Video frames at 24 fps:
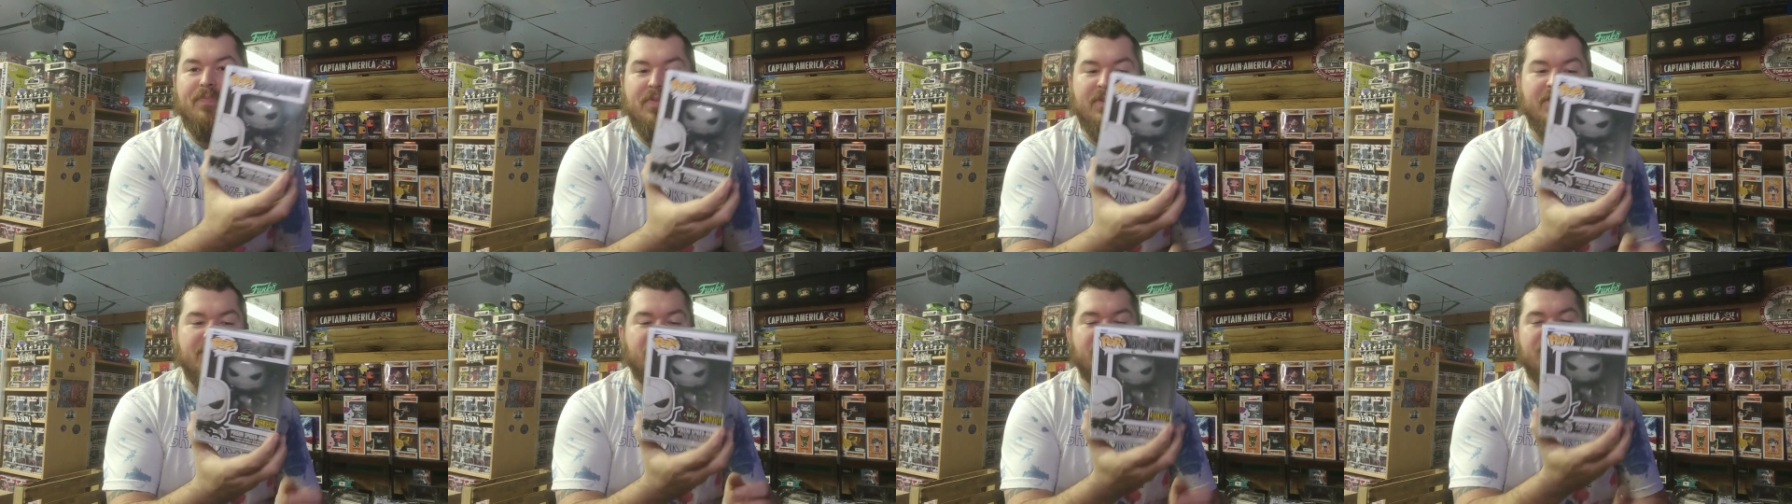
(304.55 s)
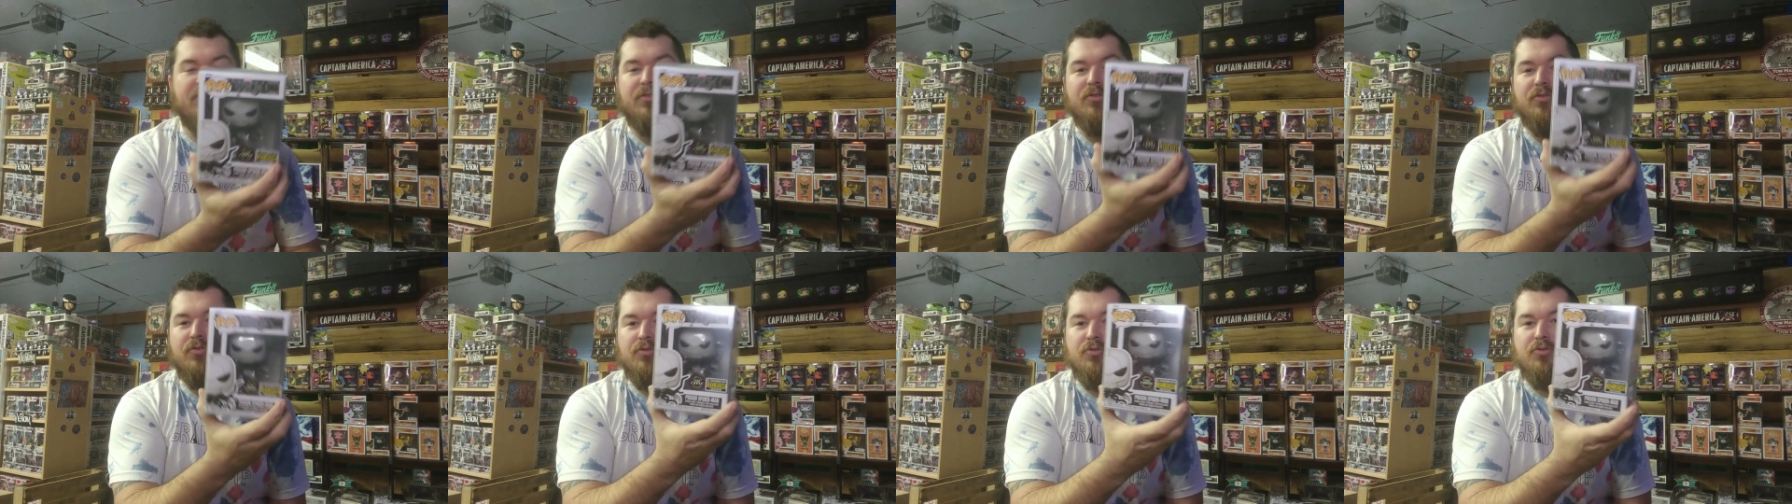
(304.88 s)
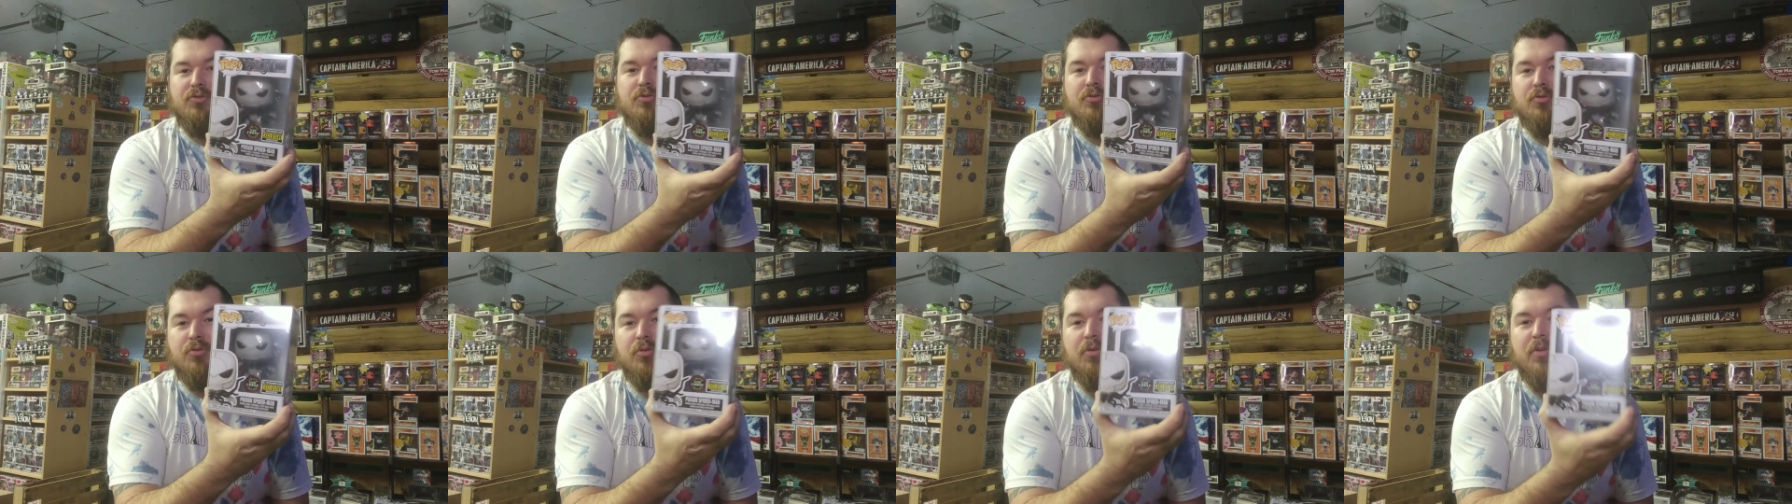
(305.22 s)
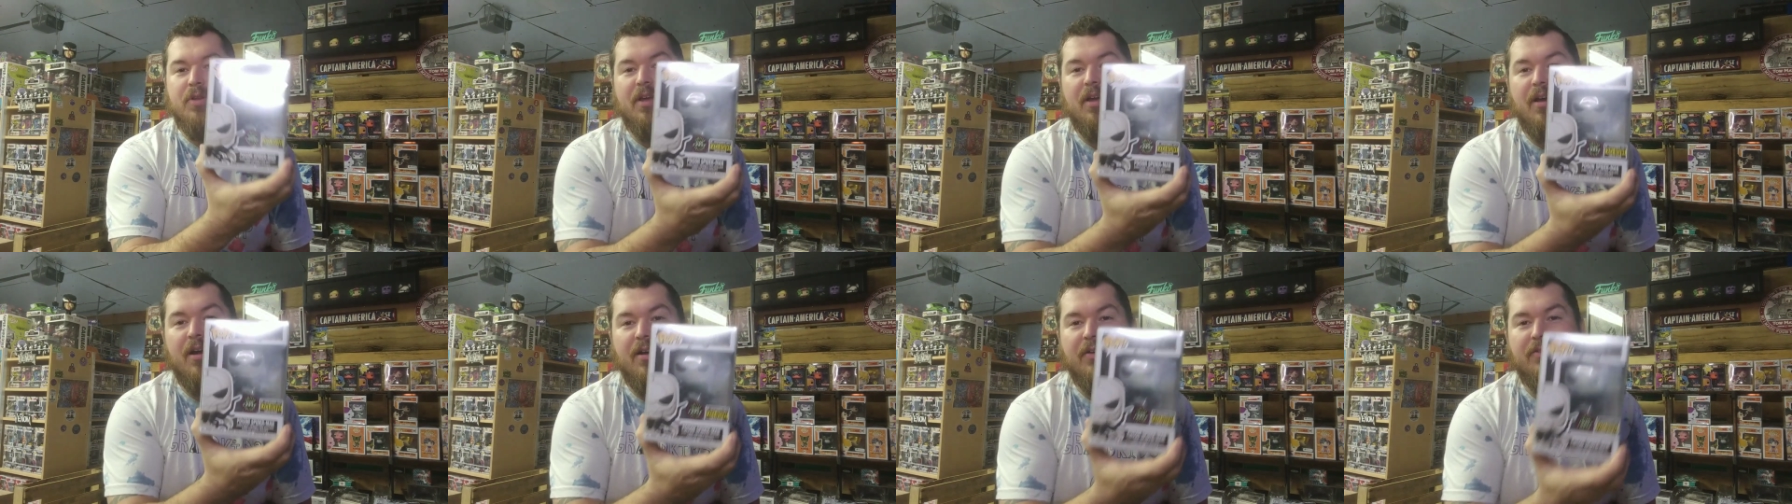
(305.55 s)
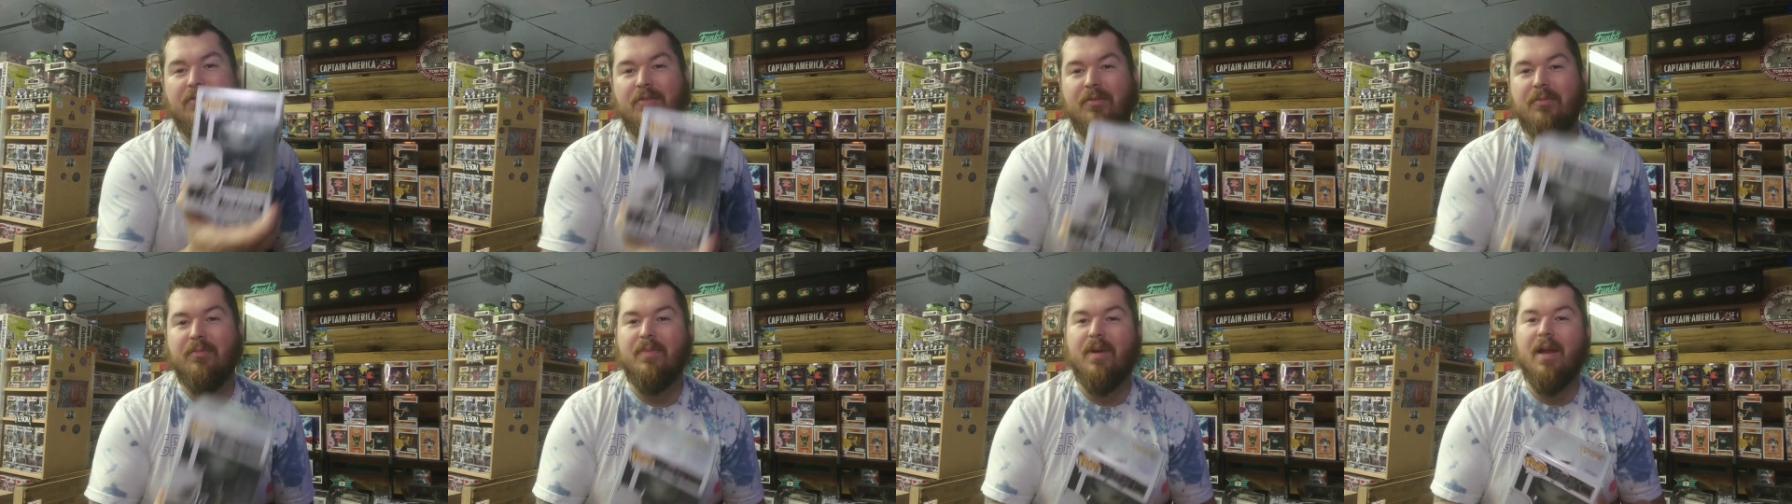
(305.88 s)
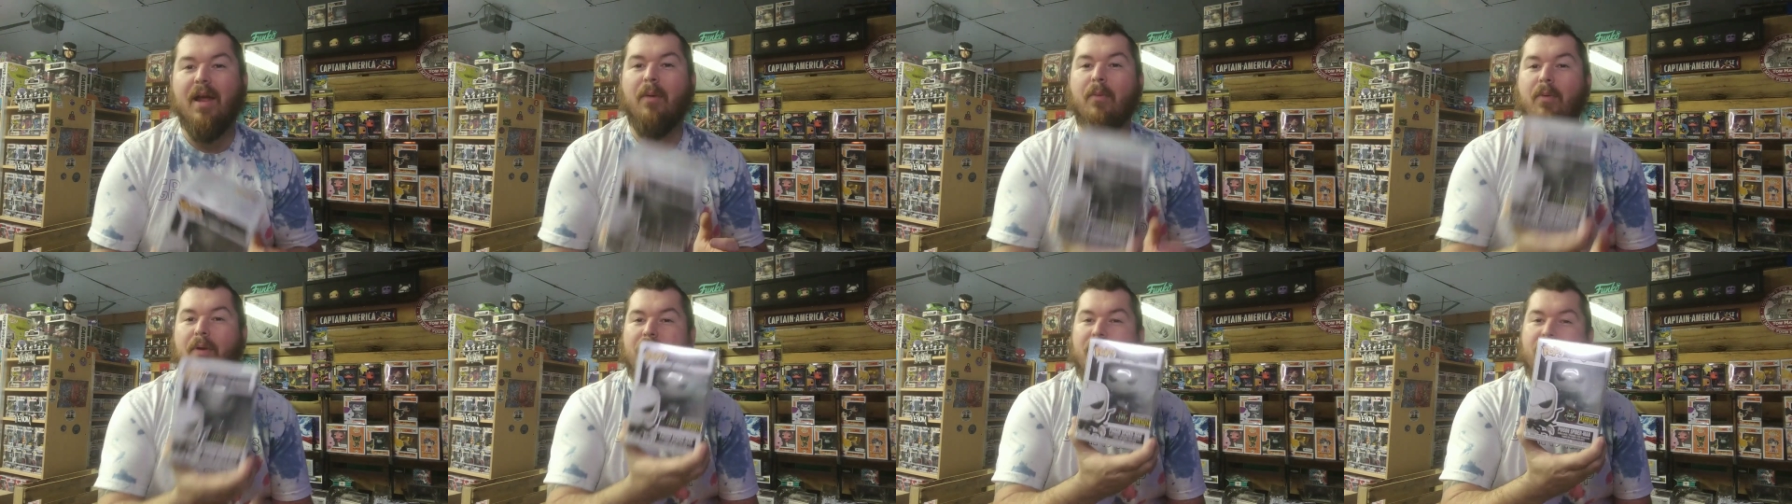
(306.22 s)
This is truly awesome, and
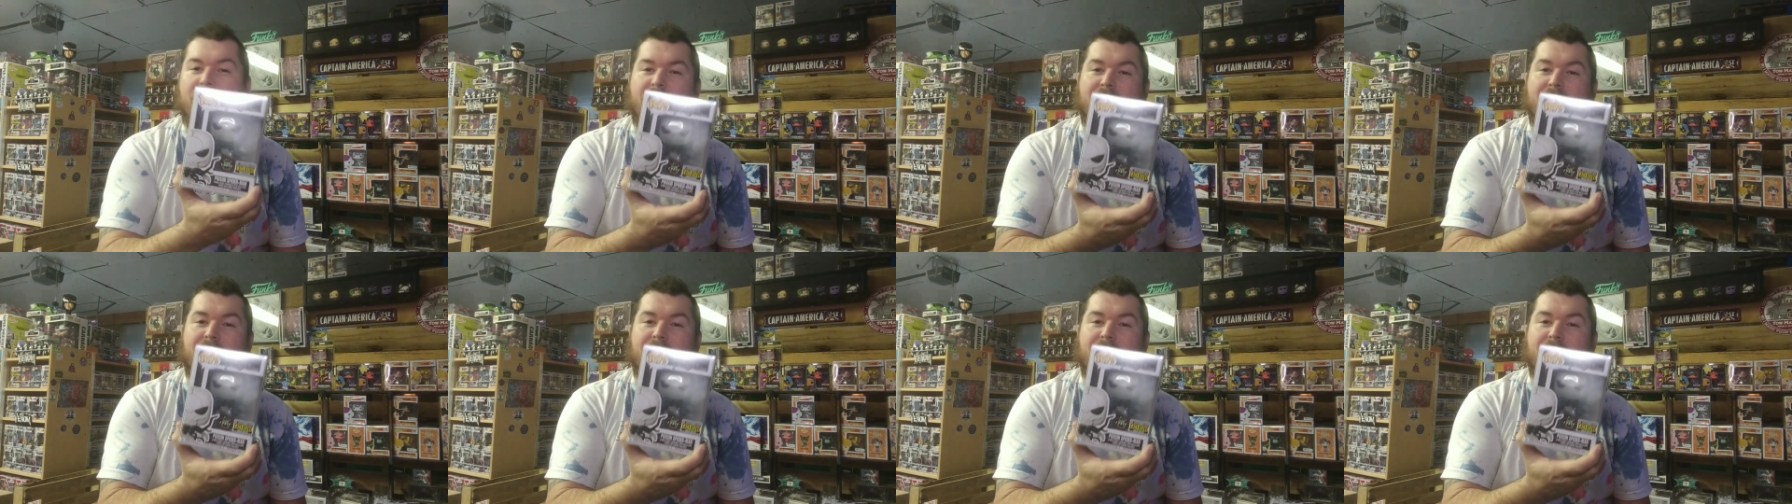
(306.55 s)
I want to